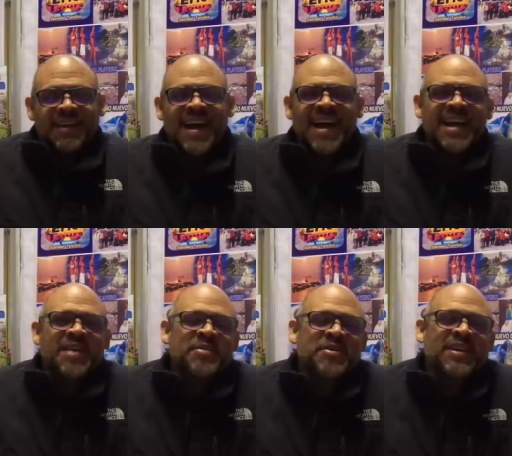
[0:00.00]

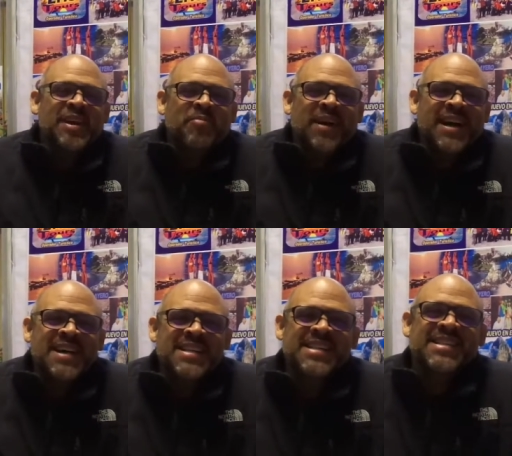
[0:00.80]
Hi, I'm here in La
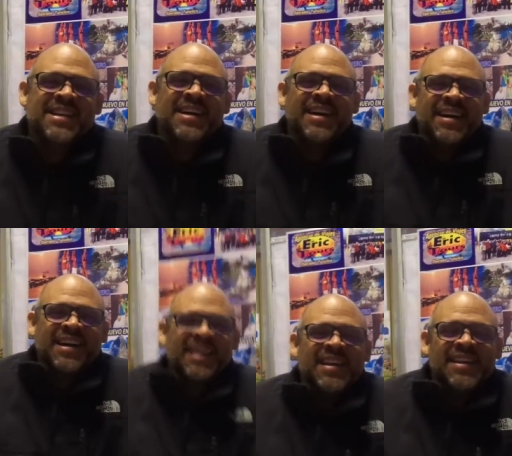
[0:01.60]
Paz,
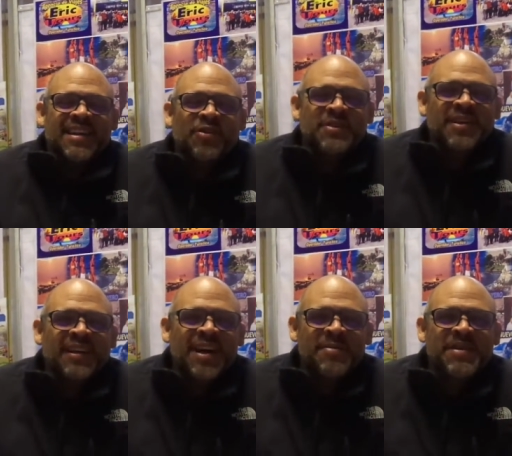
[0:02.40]
uh, in the
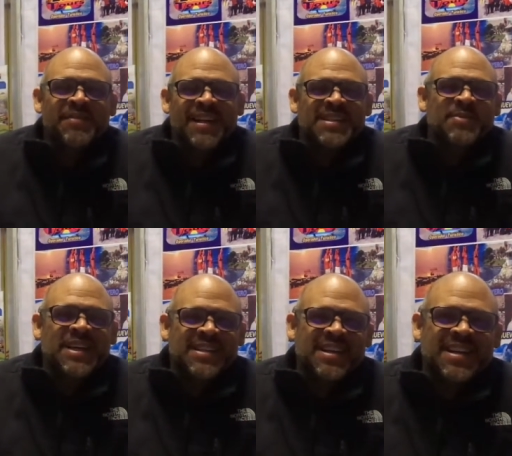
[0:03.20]
hotel lobby of Las
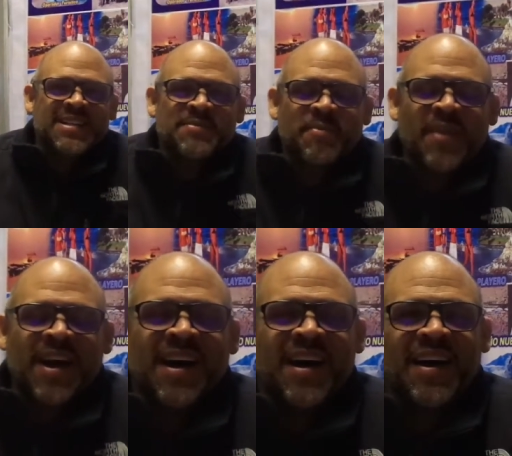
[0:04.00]
Brisas,
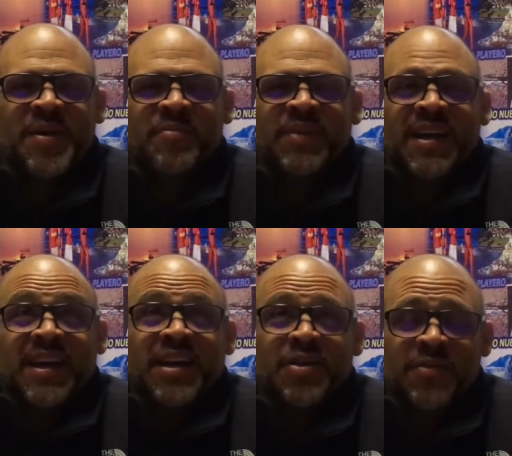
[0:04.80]
um,
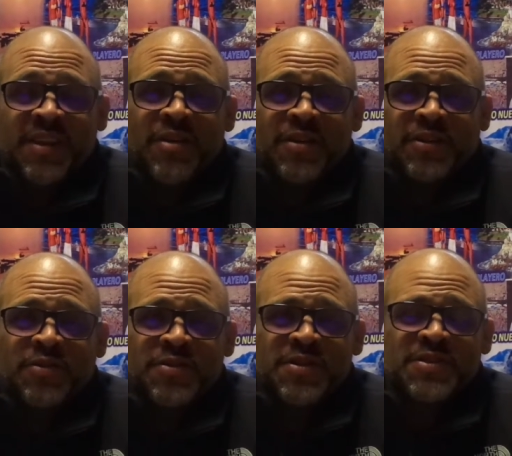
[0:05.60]
here with Eric
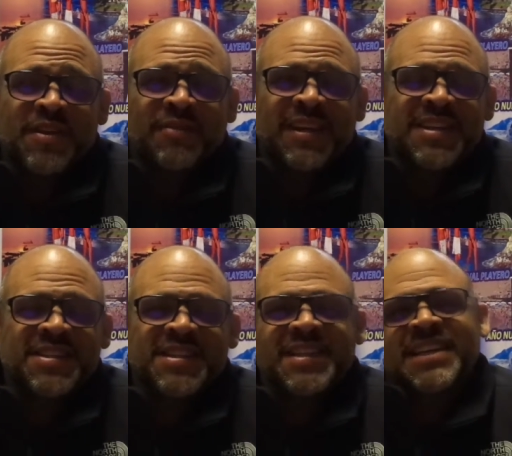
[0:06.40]
Tours Travel
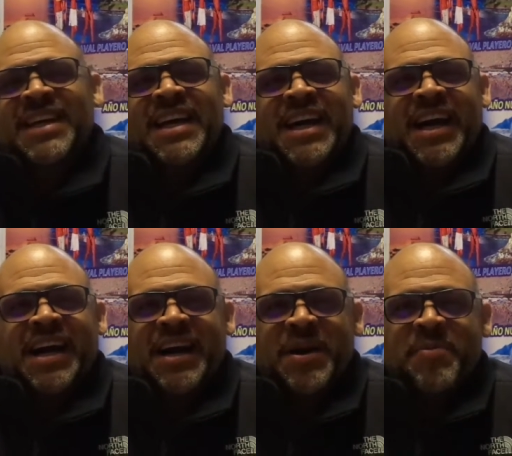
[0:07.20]
Agency.
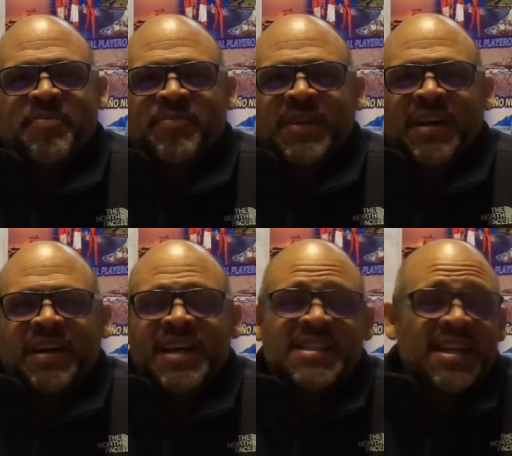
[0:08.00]
Um,
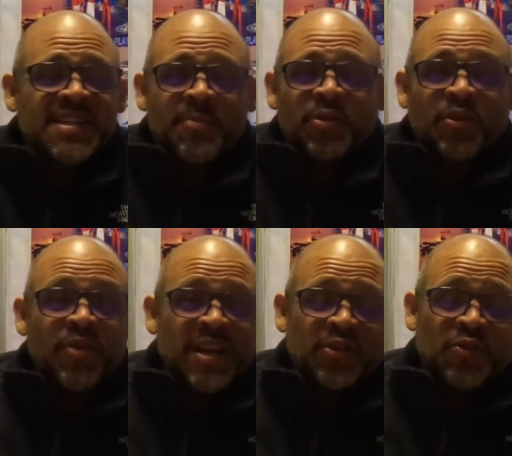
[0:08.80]
he set us up with a
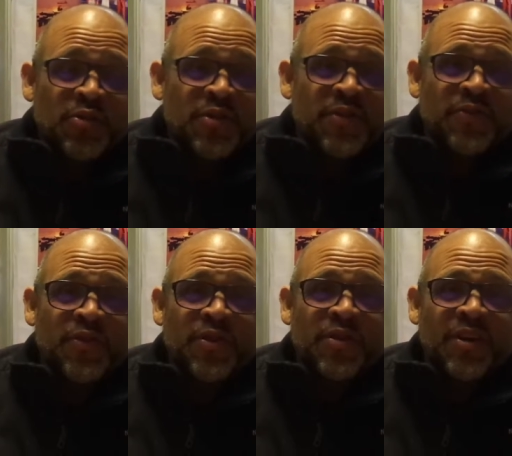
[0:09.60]
great tour
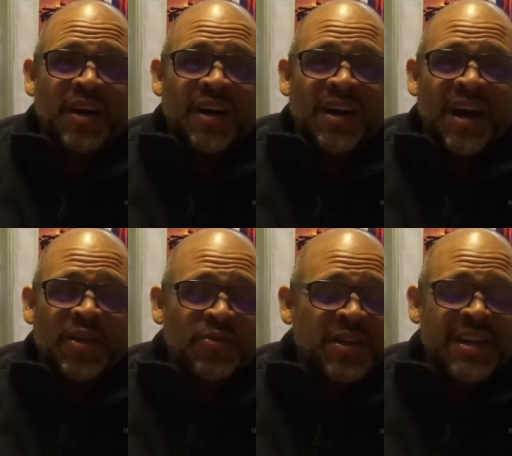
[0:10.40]
for uh,
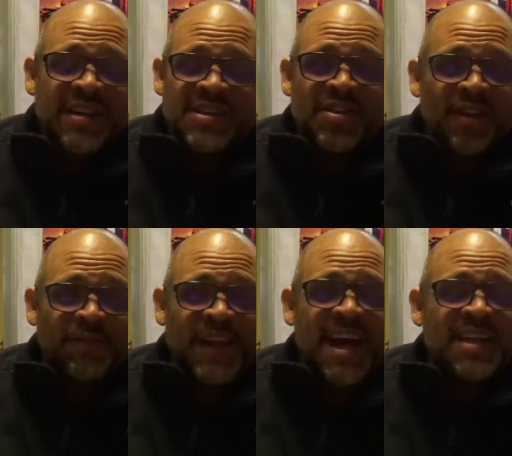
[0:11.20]
Uyuni, the
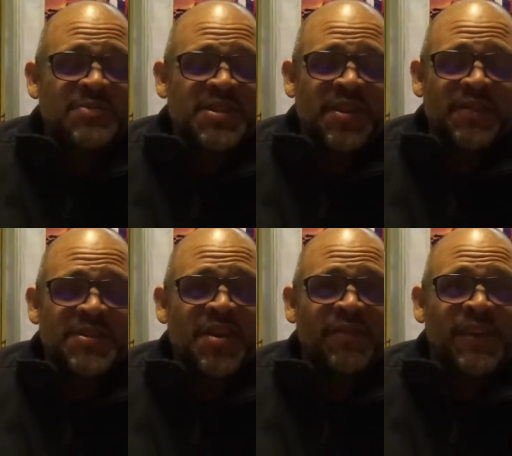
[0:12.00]
Salt Flats. We saw the
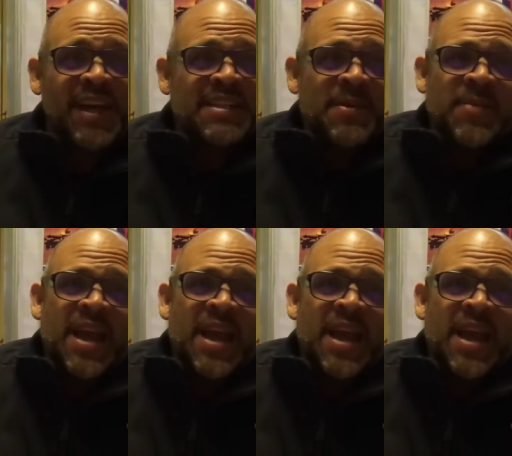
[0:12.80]
Salt Flats.